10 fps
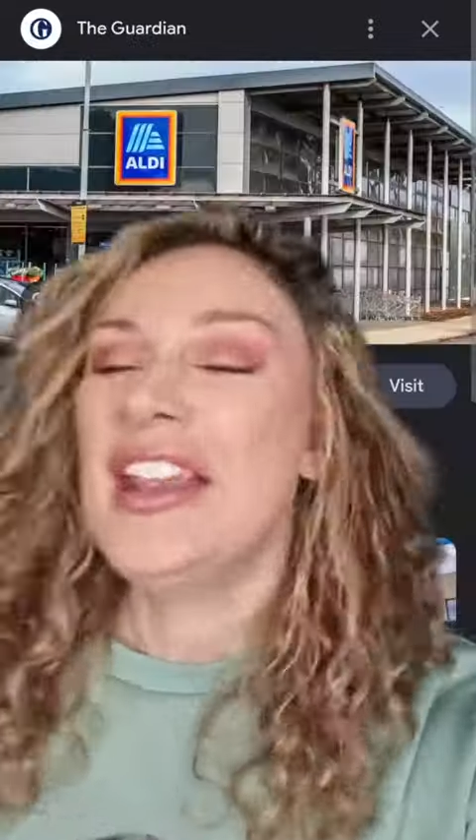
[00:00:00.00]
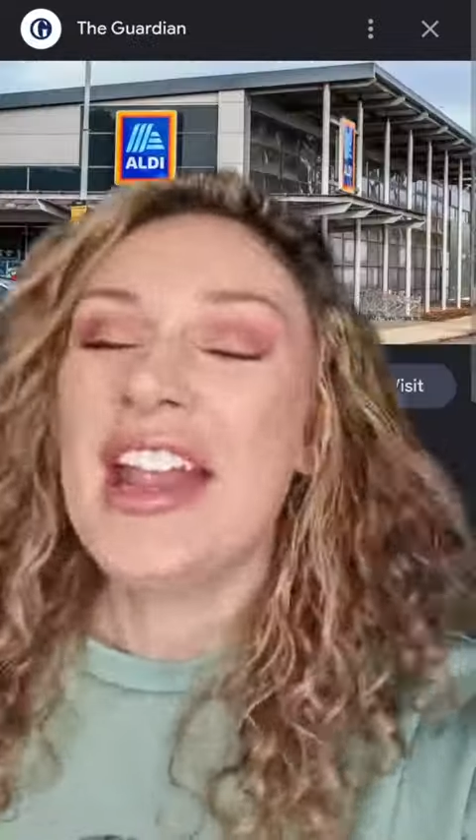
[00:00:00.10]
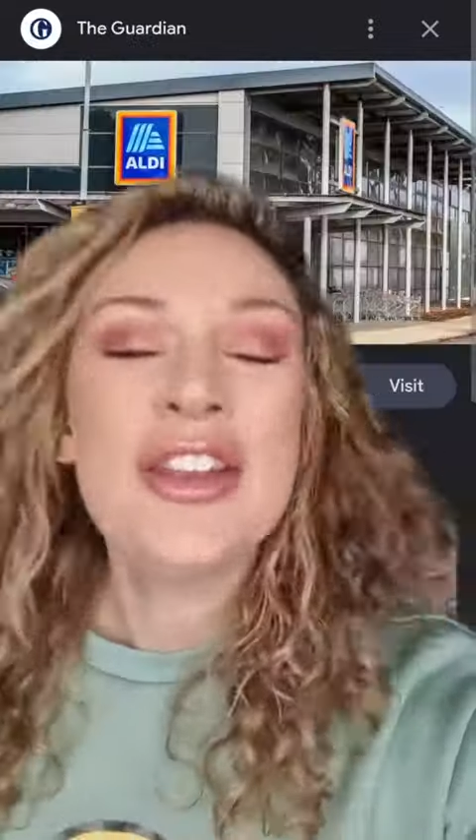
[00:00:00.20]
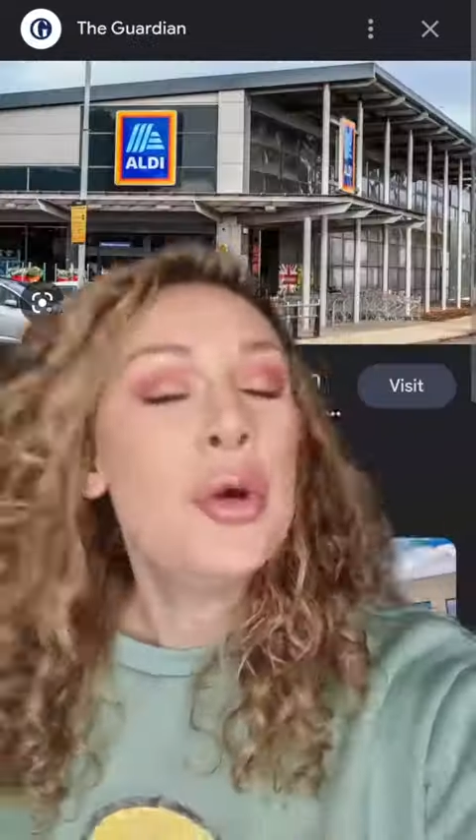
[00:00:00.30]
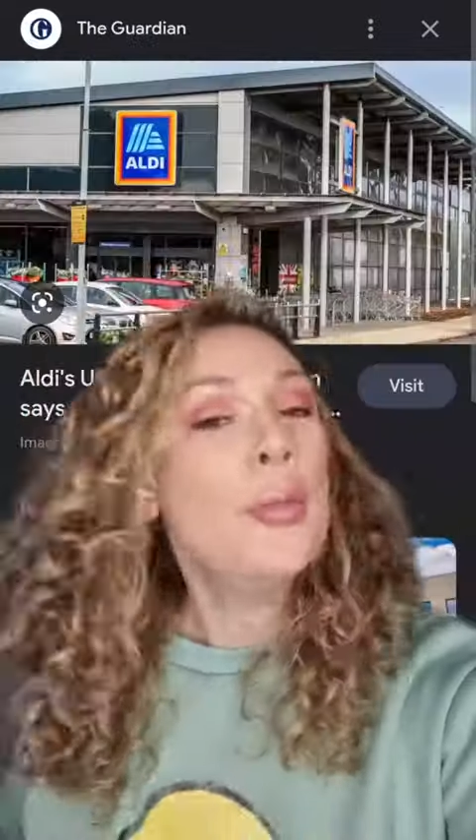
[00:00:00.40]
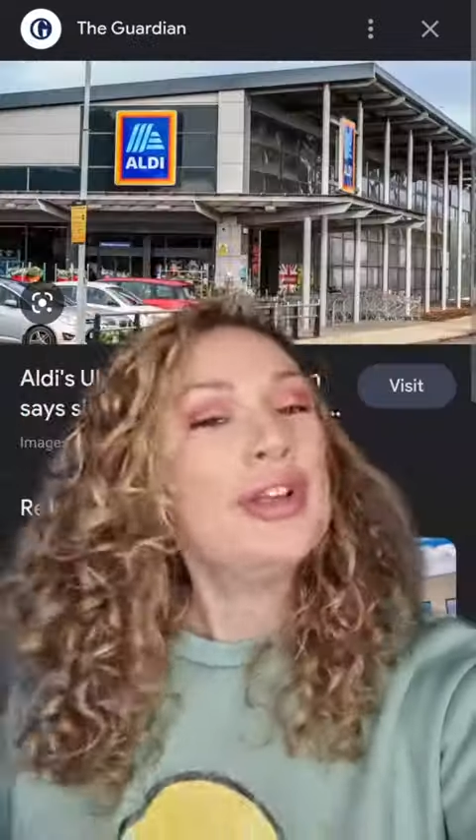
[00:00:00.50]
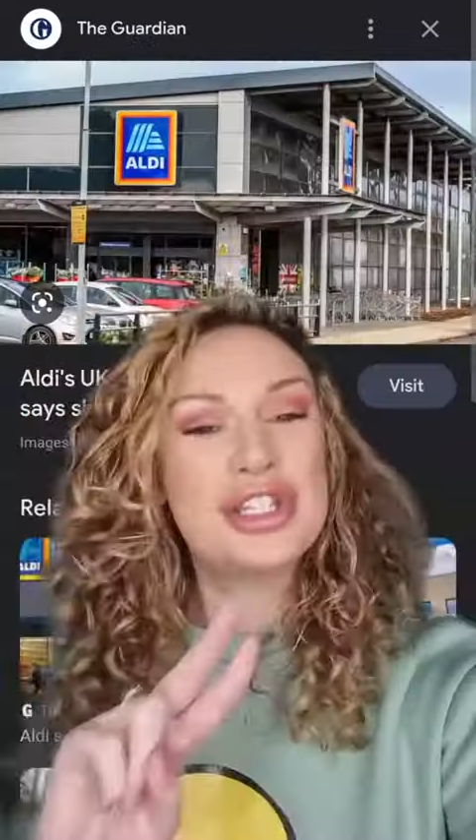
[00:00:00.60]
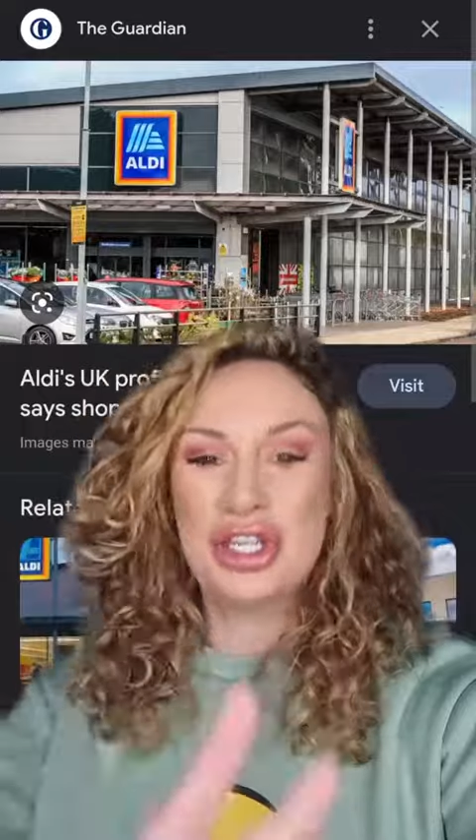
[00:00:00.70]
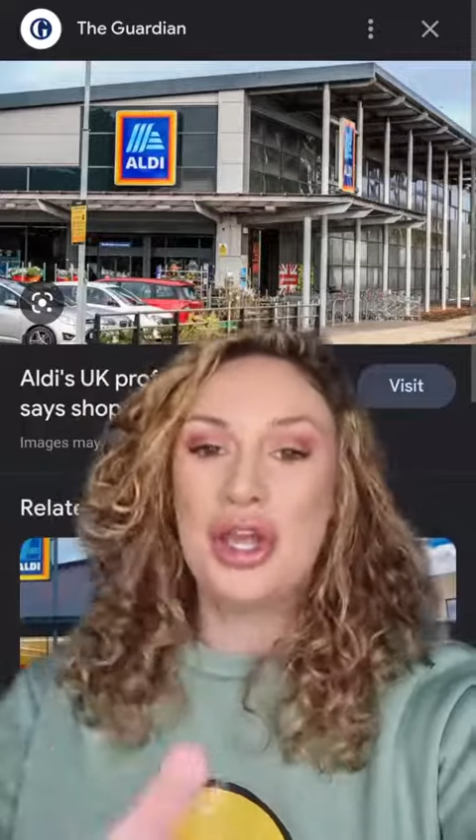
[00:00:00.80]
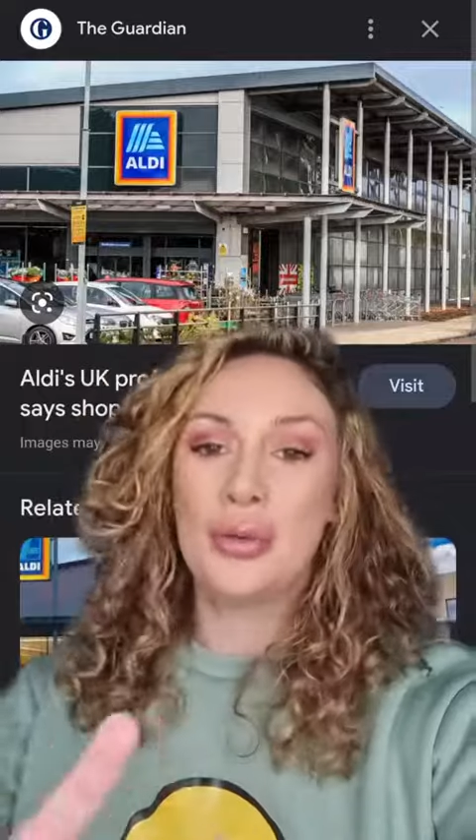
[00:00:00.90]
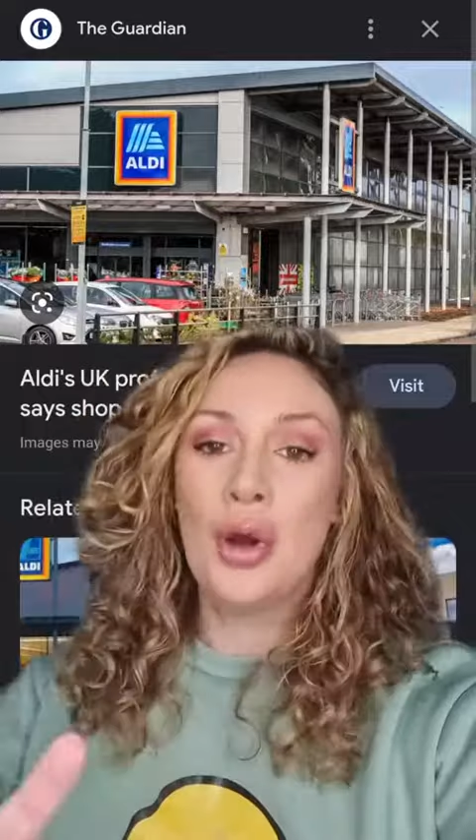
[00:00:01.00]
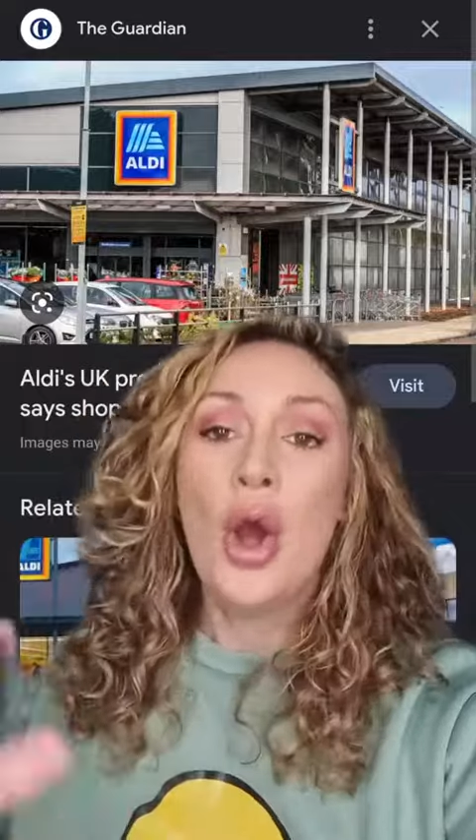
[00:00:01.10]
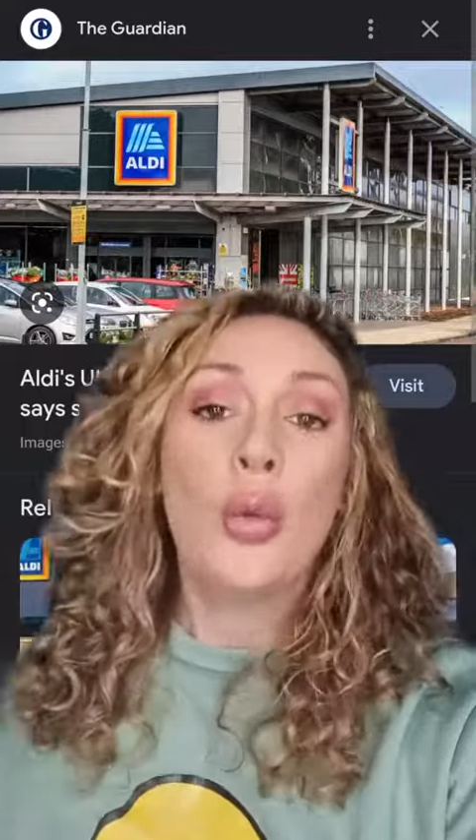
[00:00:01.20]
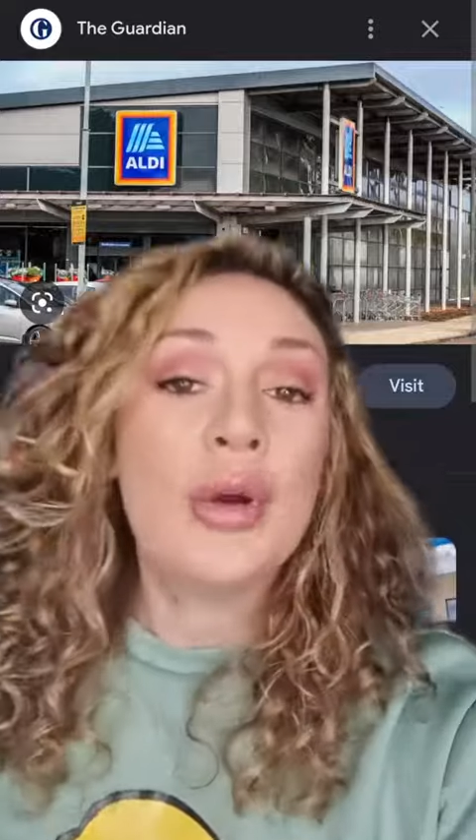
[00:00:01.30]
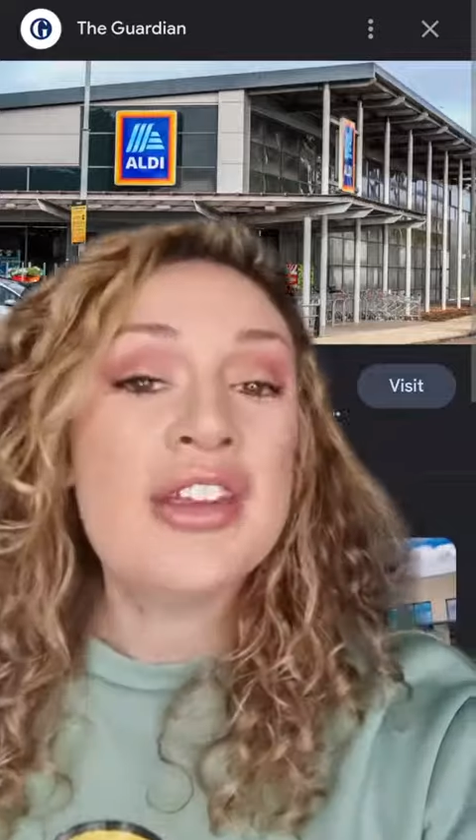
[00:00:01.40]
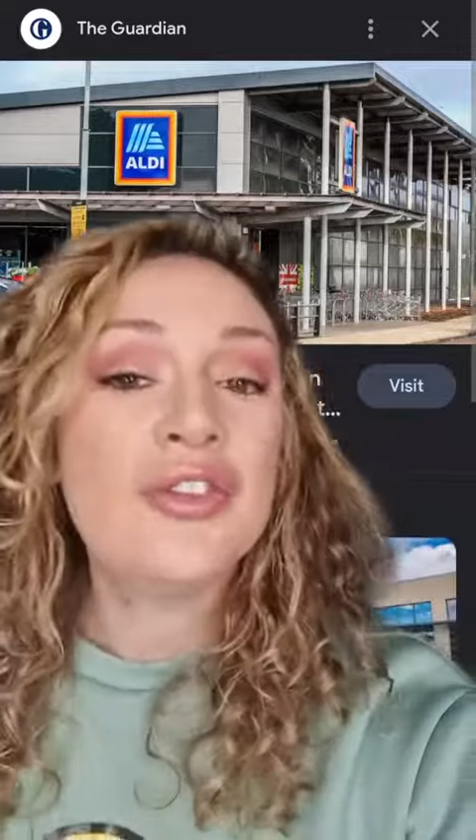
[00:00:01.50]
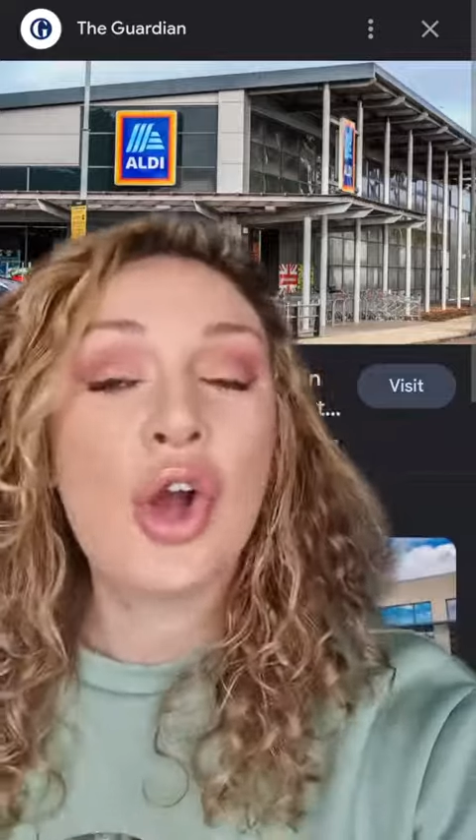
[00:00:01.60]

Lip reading: in at number 2, we've